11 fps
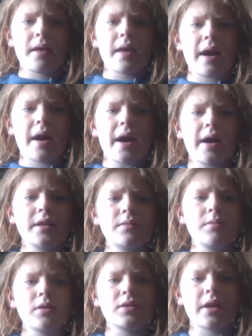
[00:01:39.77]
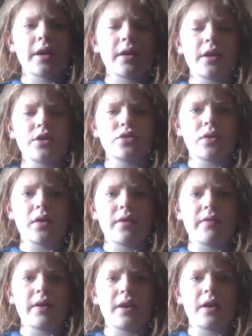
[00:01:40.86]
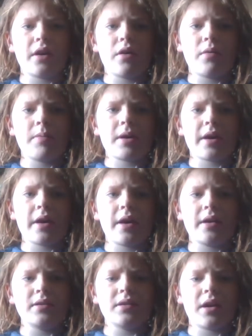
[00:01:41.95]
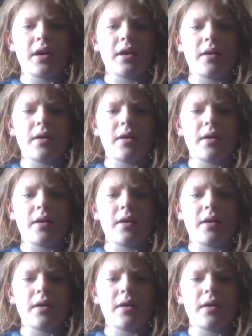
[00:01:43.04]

Yeah, it's most likely a shorter video because,